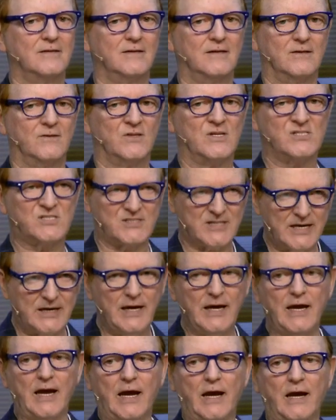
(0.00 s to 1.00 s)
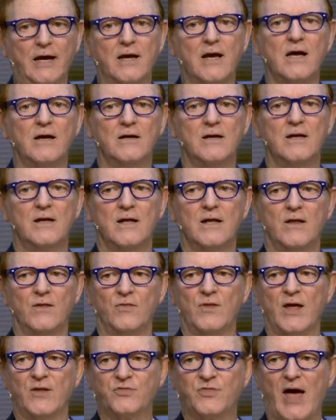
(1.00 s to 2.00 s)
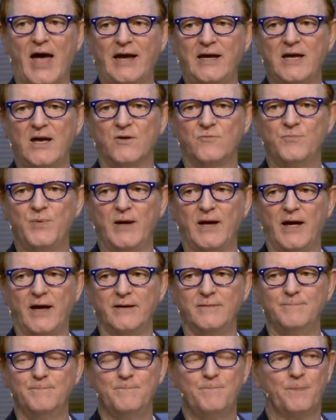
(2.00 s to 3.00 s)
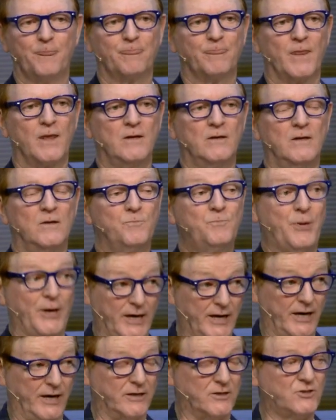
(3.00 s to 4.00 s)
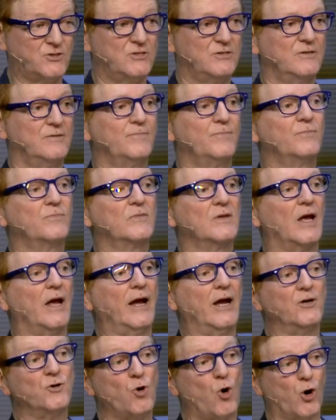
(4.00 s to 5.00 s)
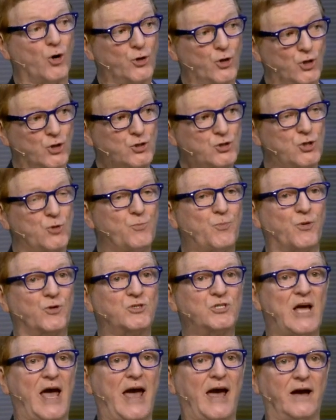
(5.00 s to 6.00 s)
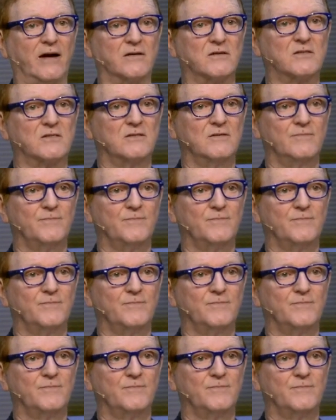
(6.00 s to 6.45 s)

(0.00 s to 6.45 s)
this king that they have been picked in order to protect.